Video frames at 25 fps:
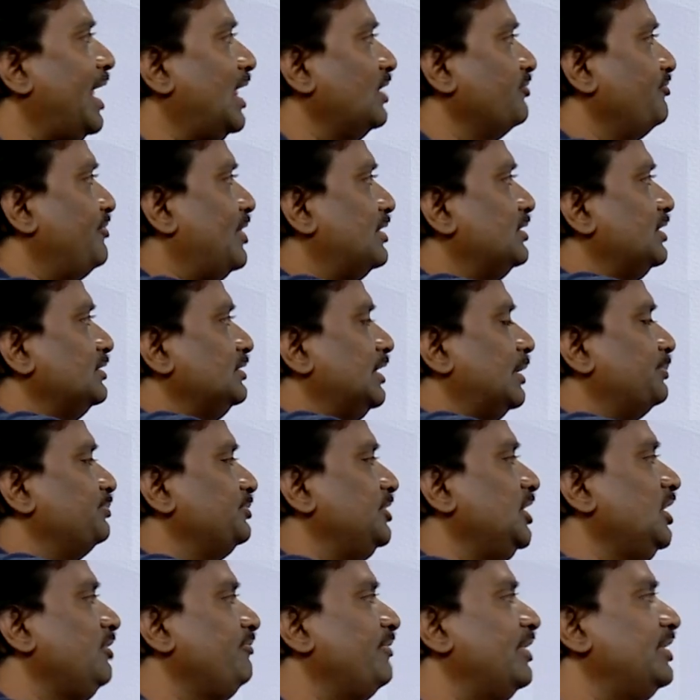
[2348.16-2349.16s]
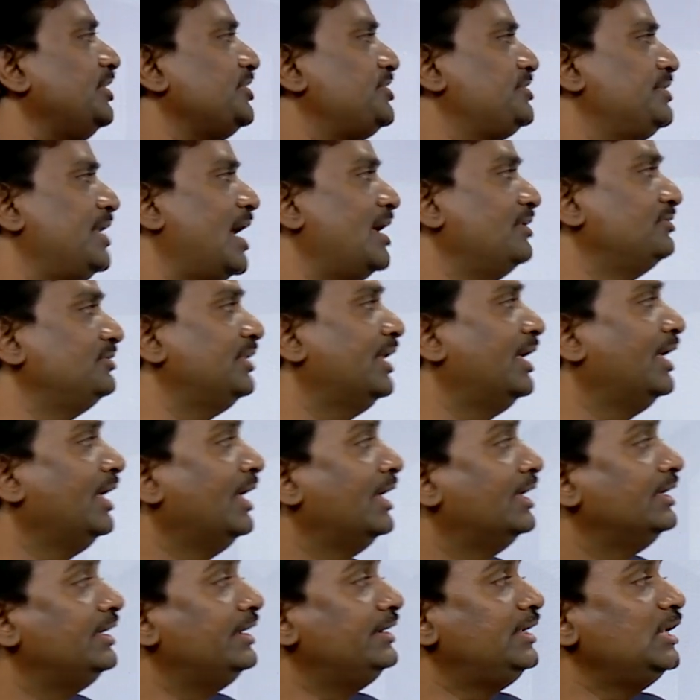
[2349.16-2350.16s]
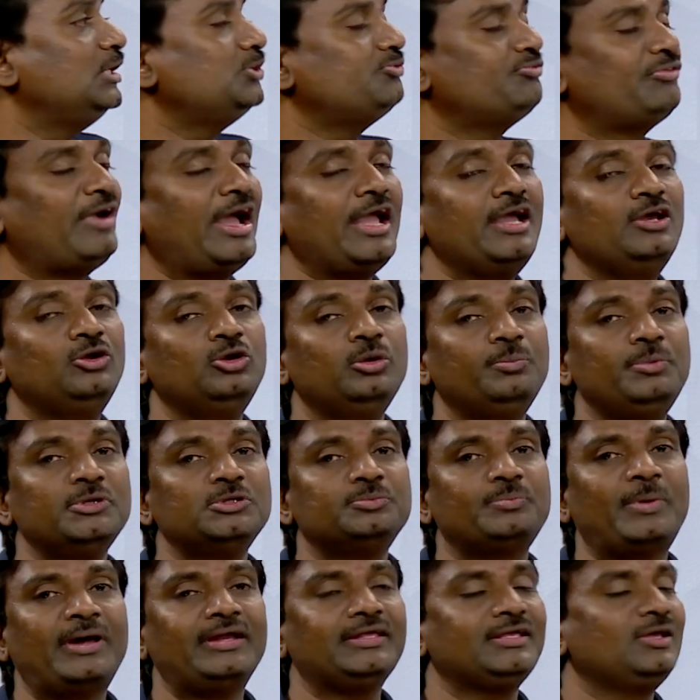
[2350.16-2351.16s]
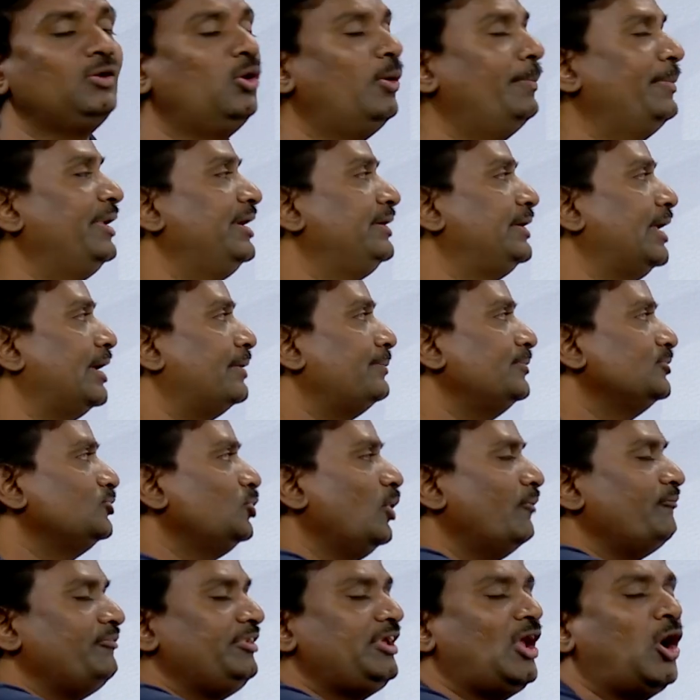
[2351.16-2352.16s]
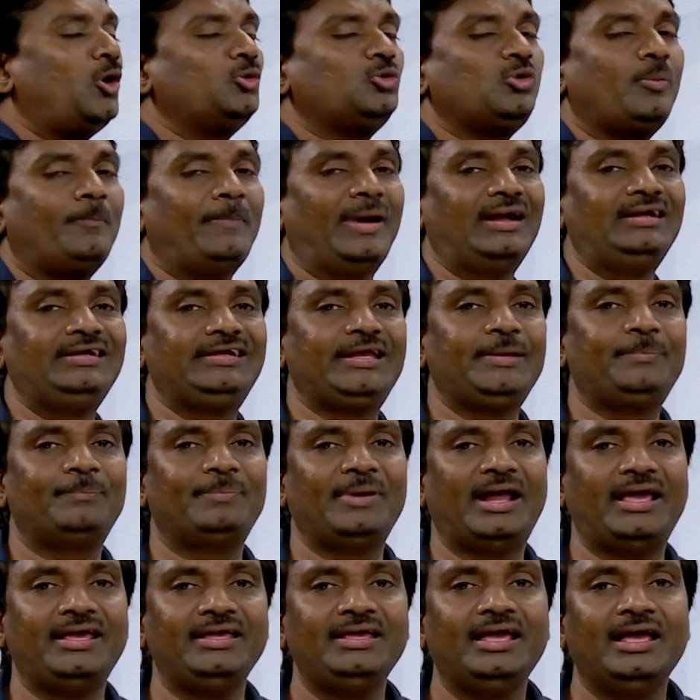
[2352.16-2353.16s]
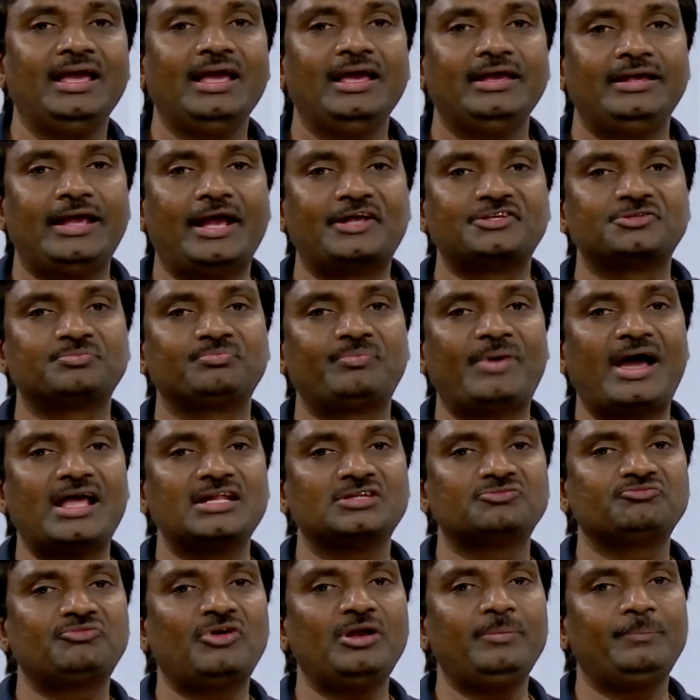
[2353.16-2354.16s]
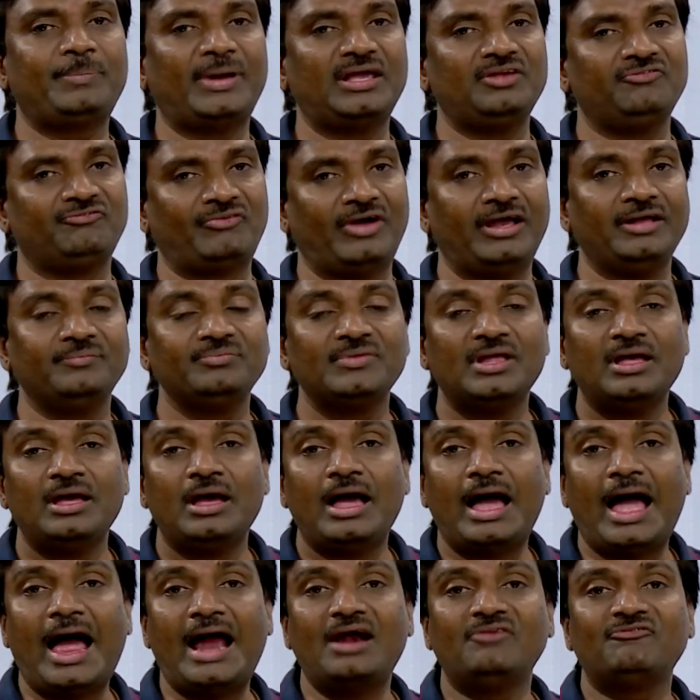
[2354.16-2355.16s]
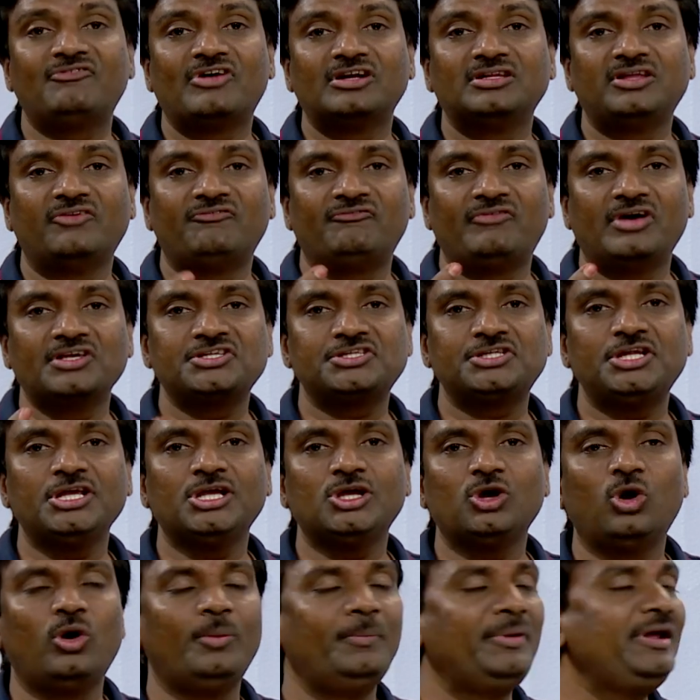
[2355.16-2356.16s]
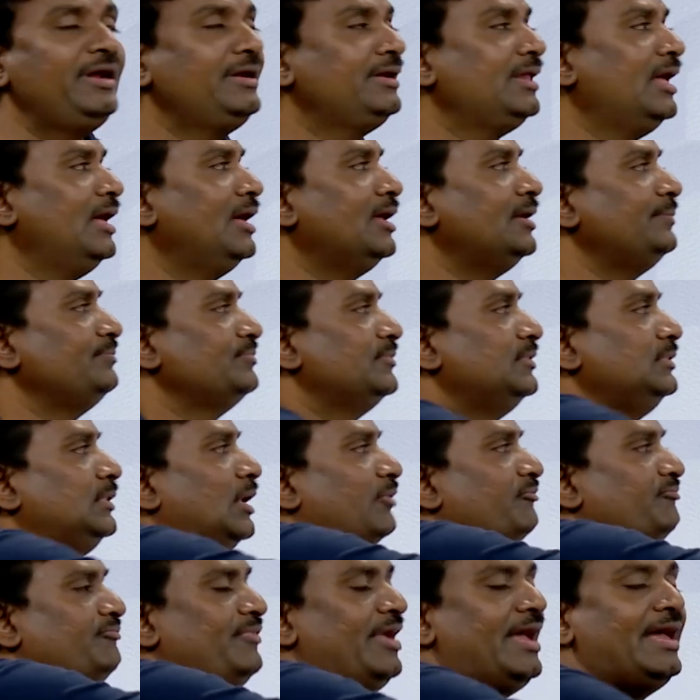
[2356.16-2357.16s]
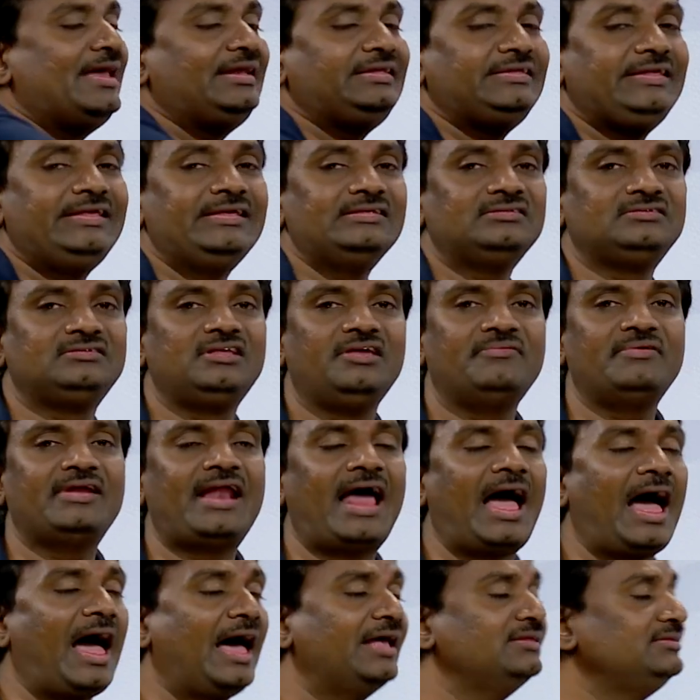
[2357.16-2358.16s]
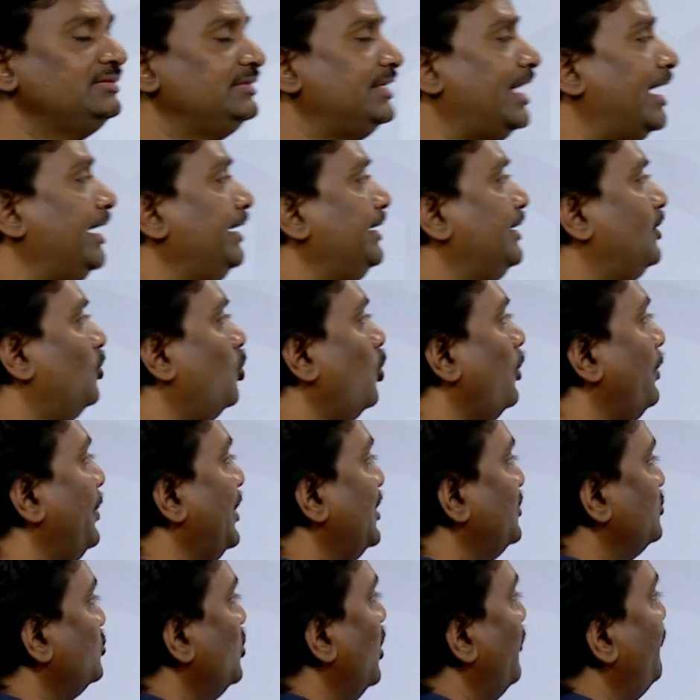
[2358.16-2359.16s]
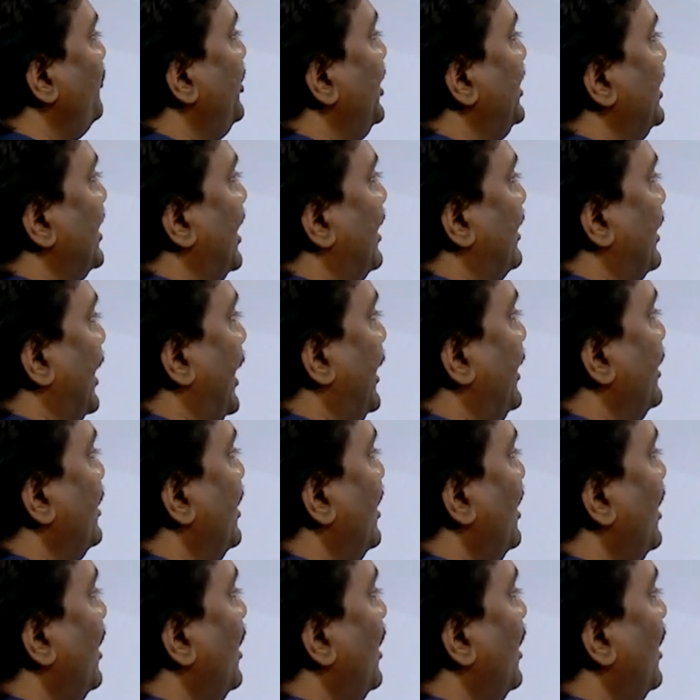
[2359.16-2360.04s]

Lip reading: as, for the subsequent distance, it is 5 rupees per kilometer. So we have to multiply x minus 1 by 5. And for the first kilometer, the fare is given as 8 rupees. So we can write